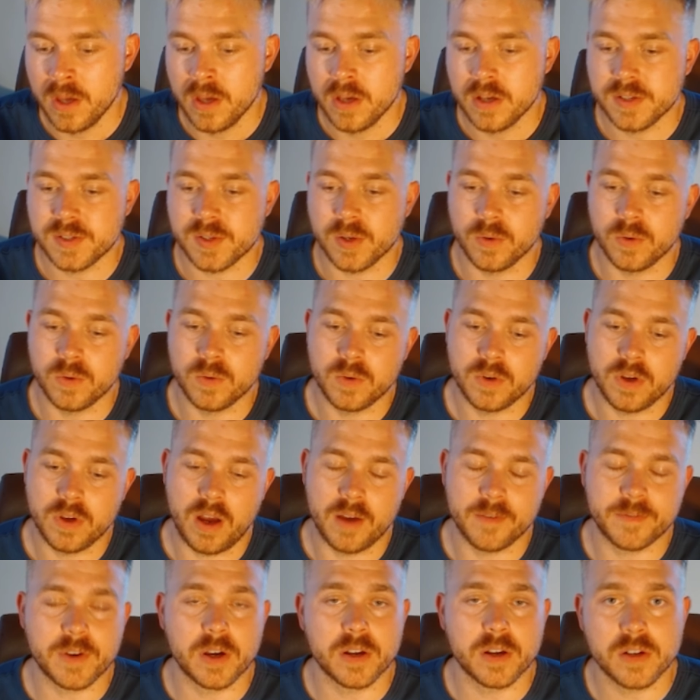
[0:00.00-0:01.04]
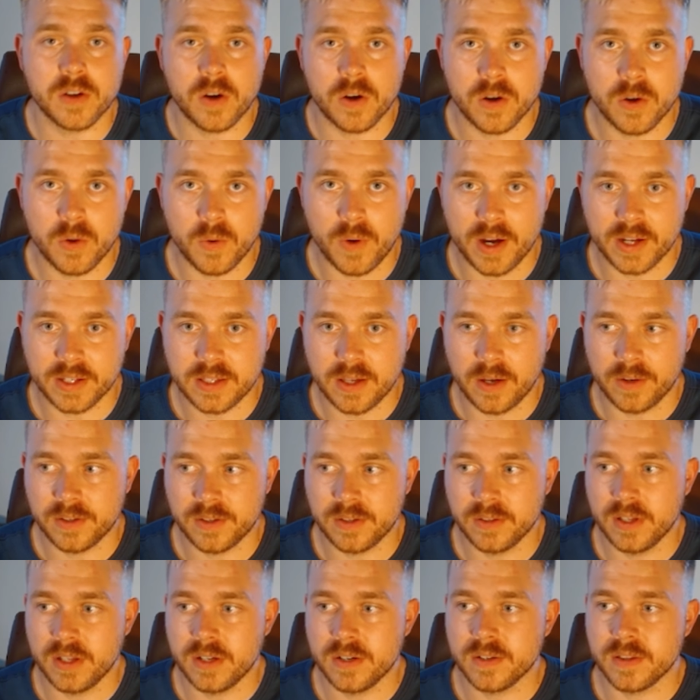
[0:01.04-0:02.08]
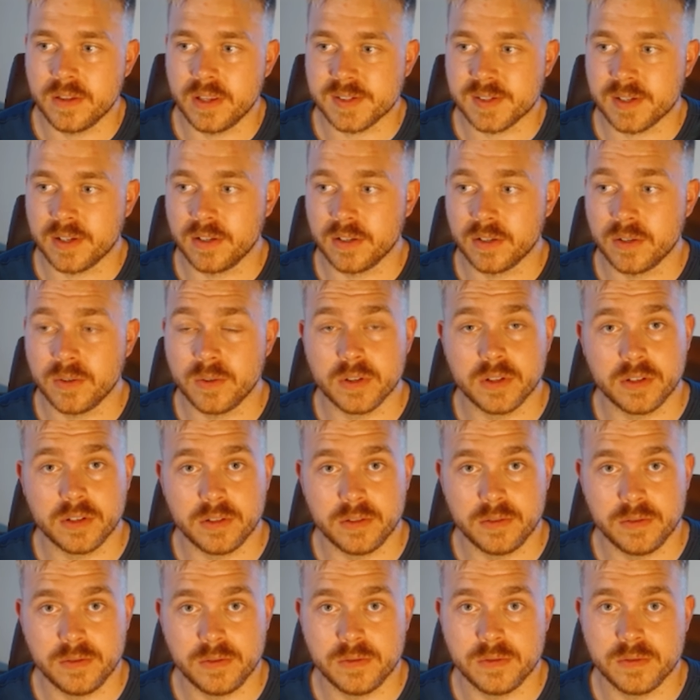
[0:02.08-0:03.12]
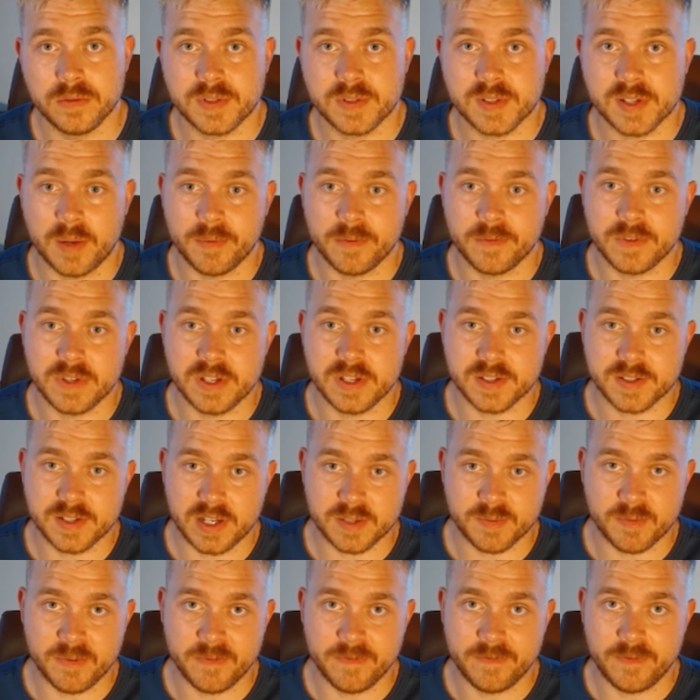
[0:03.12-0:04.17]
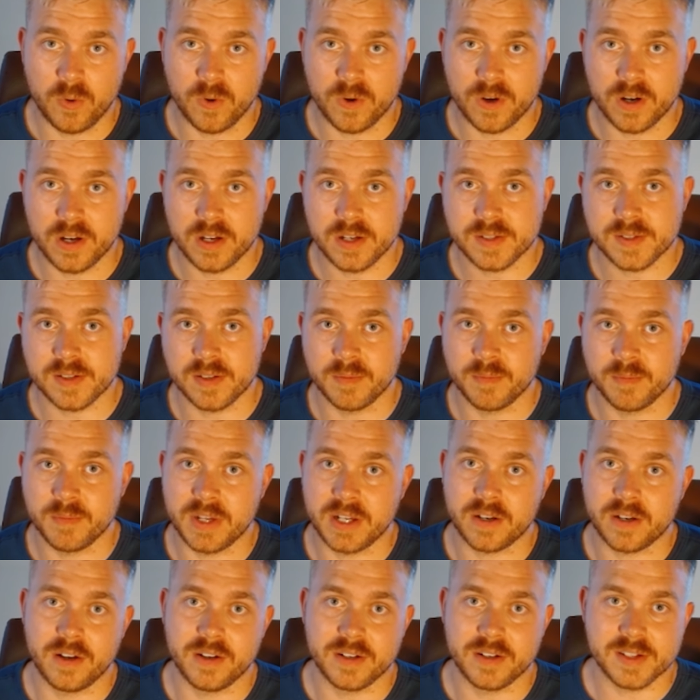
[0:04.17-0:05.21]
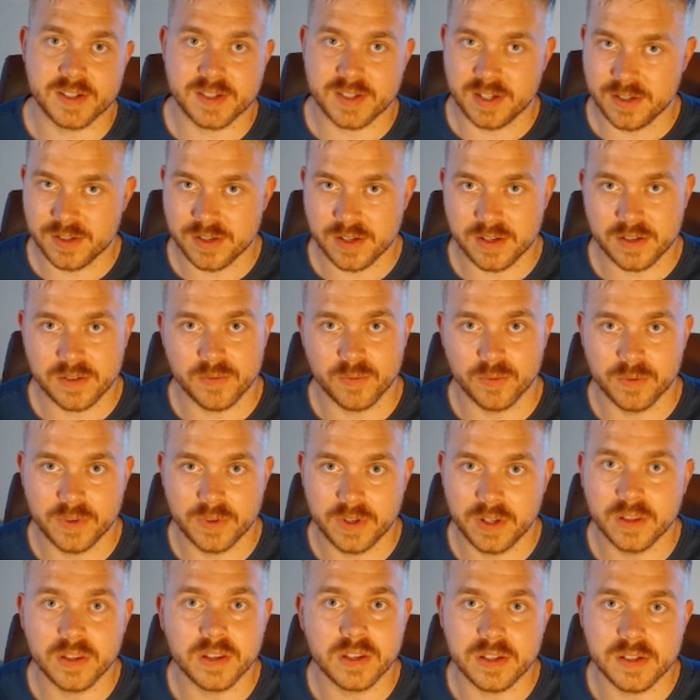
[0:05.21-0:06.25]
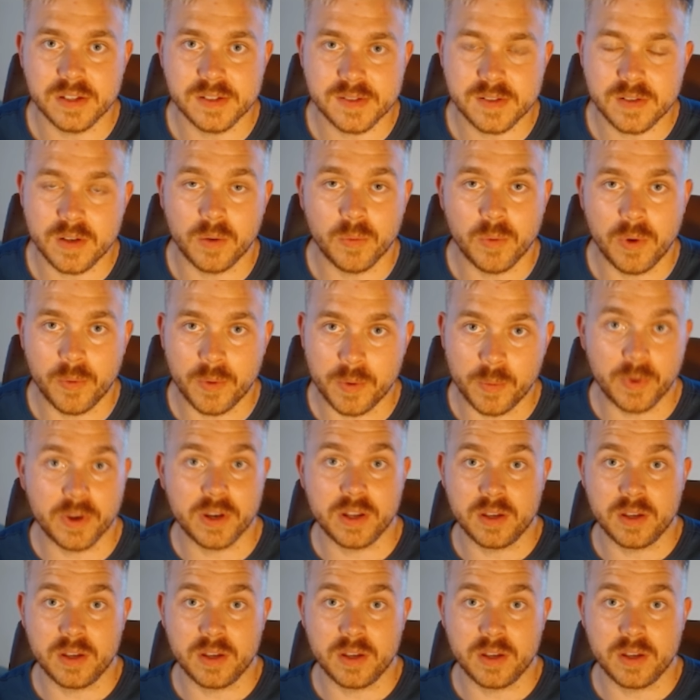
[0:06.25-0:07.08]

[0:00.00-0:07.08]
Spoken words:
So I've got an ROI calculator that's going to go and do some of the assessment for us and make our decision really easy on what we want to